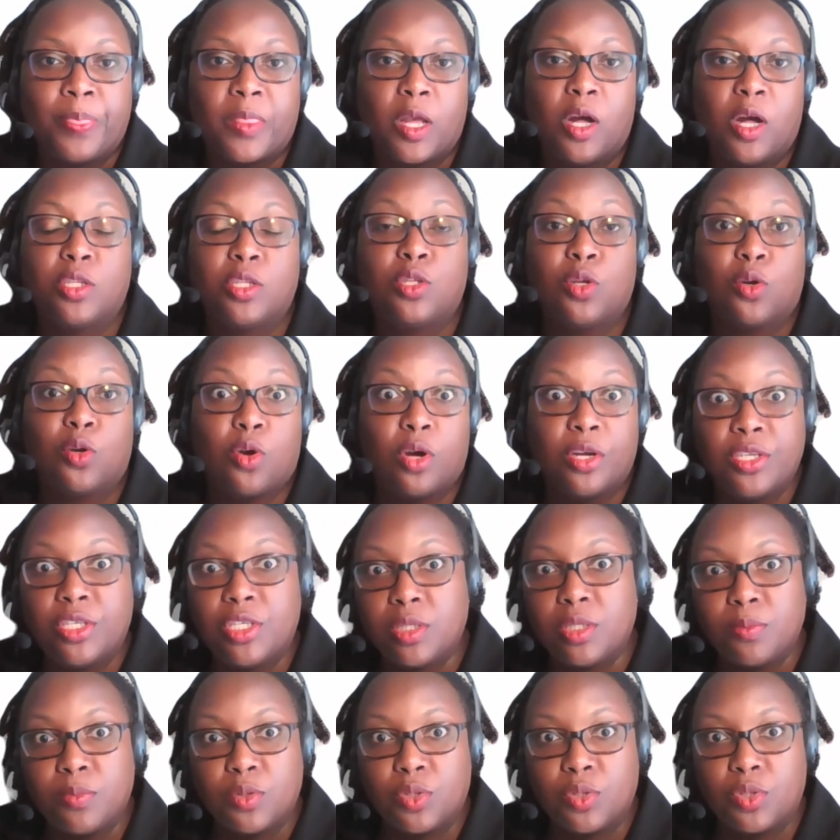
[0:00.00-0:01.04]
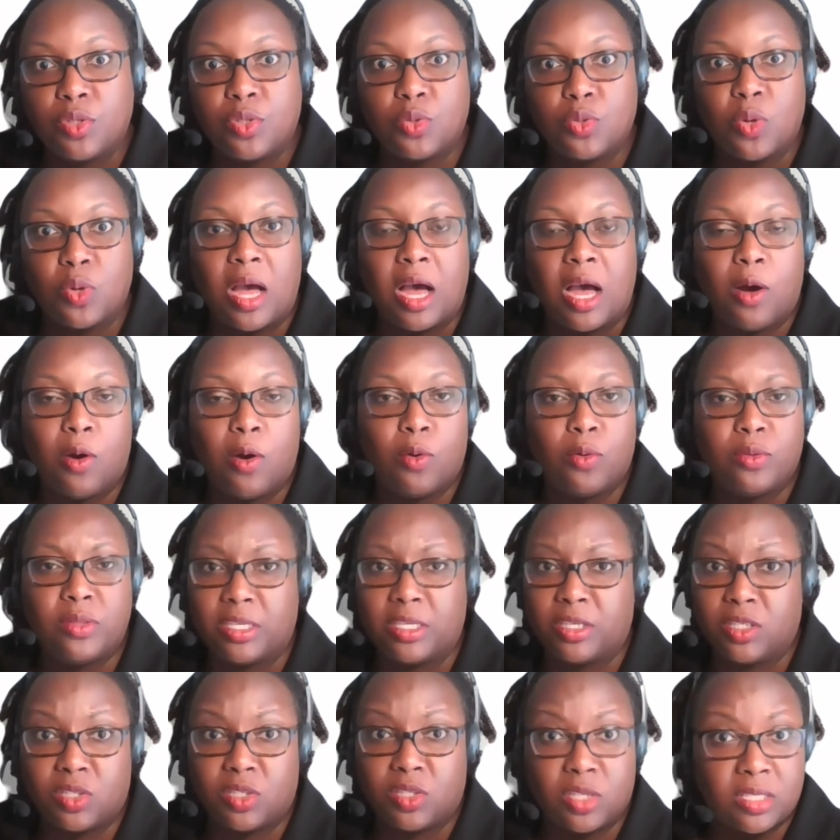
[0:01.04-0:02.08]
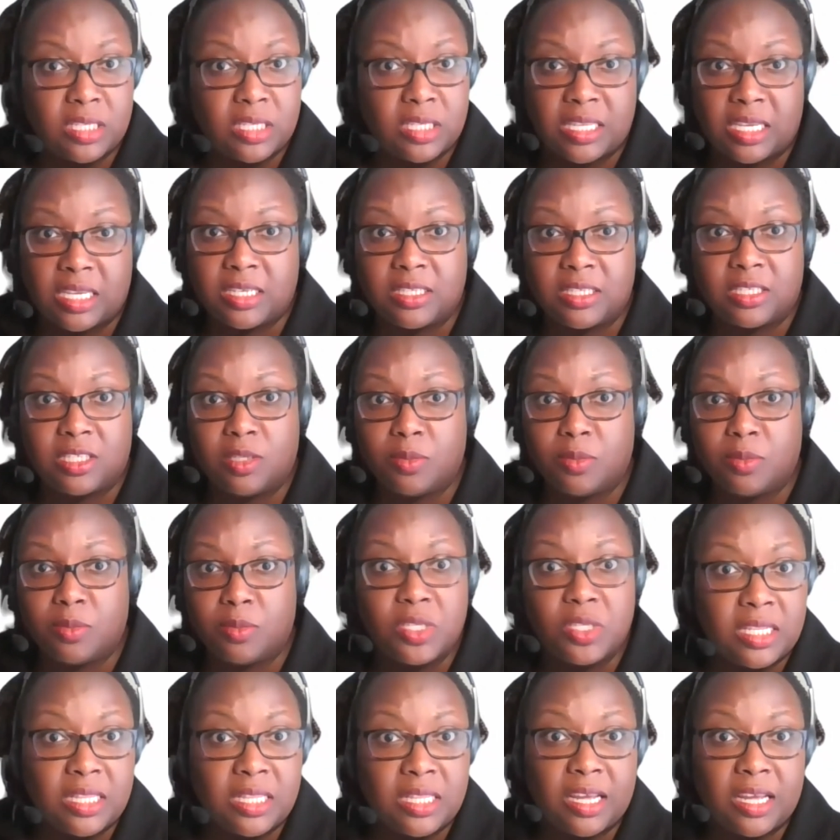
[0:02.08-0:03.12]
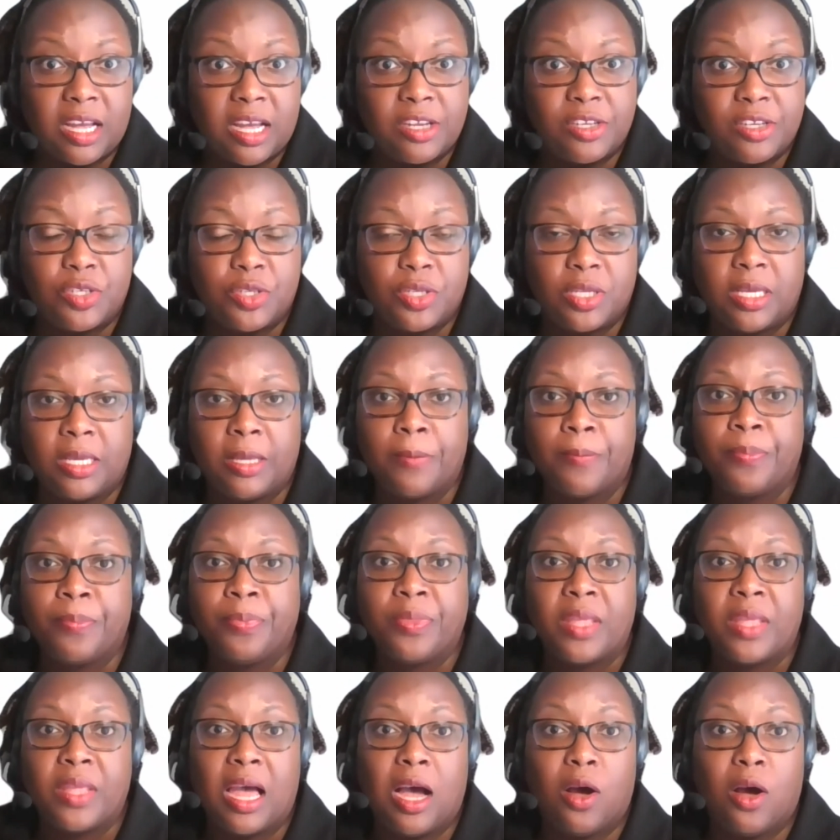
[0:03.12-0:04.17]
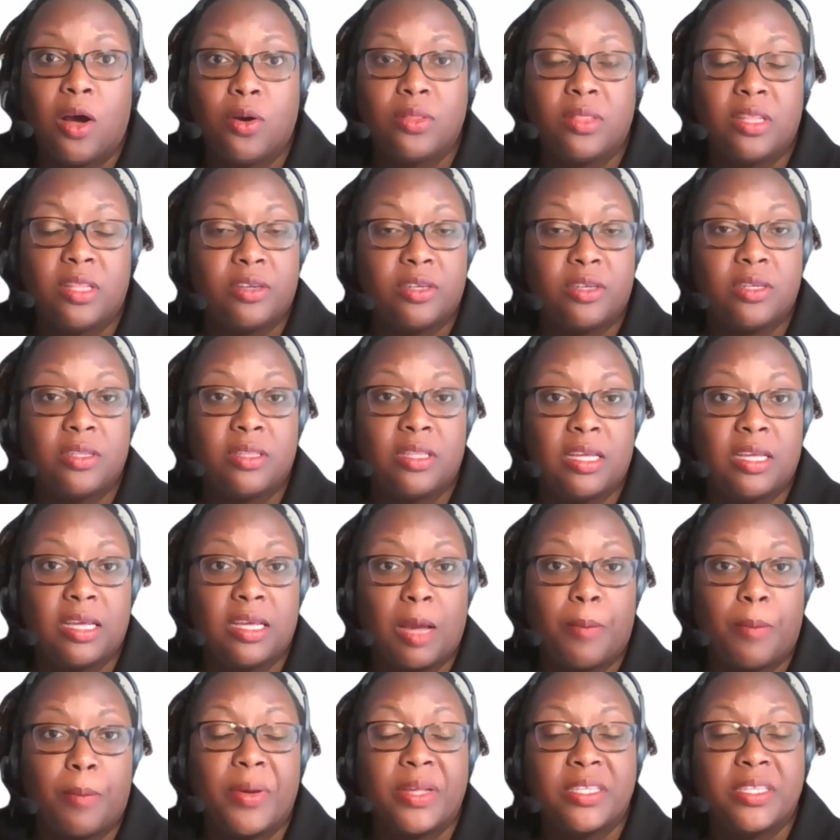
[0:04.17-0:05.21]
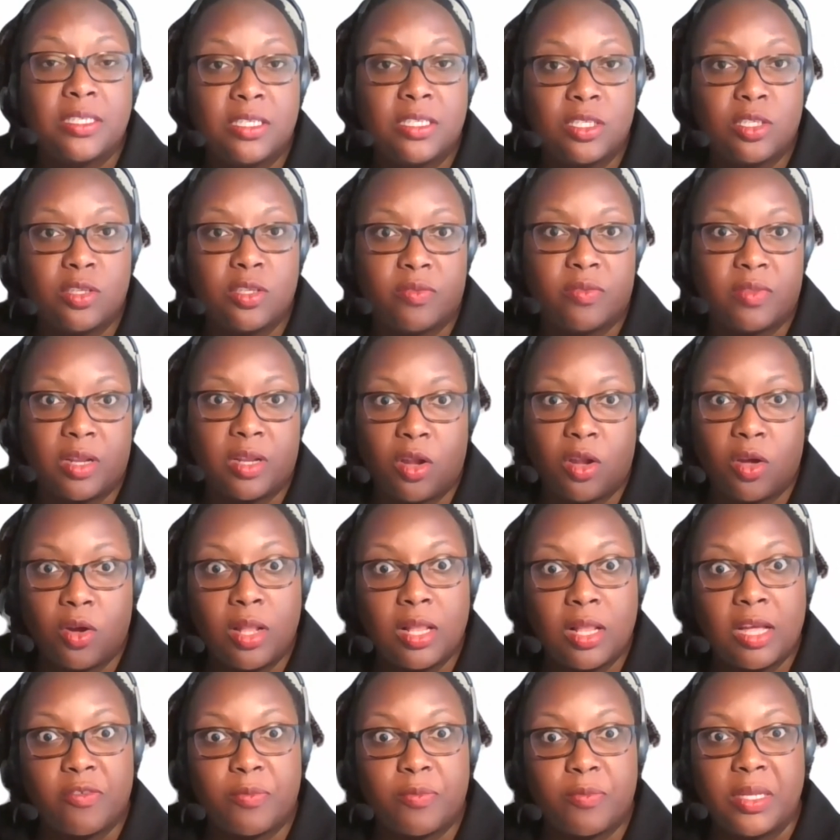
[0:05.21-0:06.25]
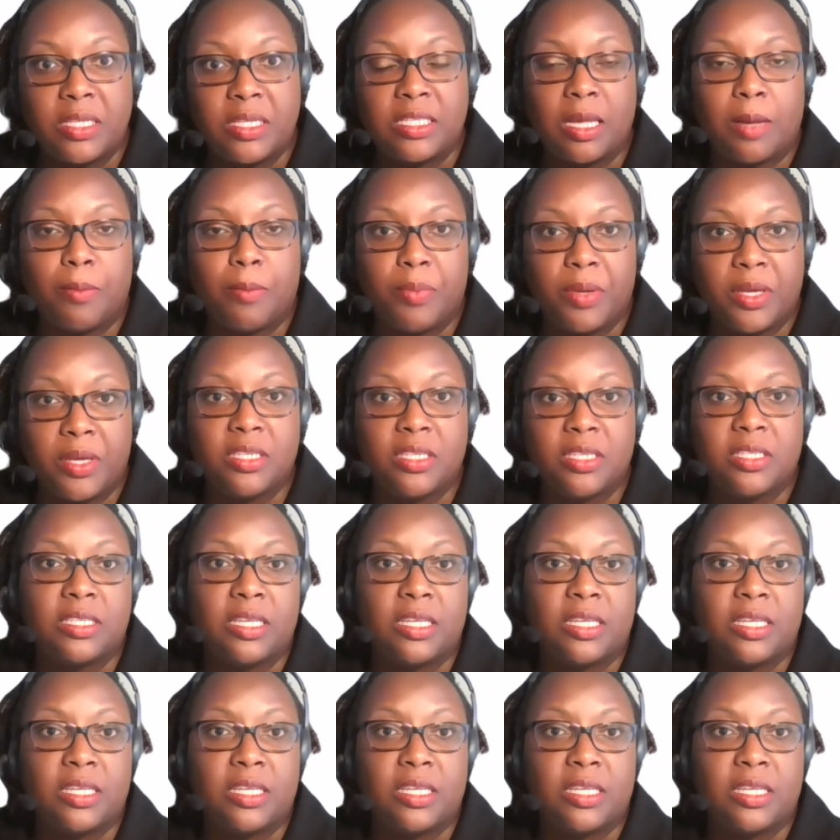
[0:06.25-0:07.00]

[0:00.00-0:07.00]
also contribute to how the resources are distributed in the country, how the capacities of the local governments are built.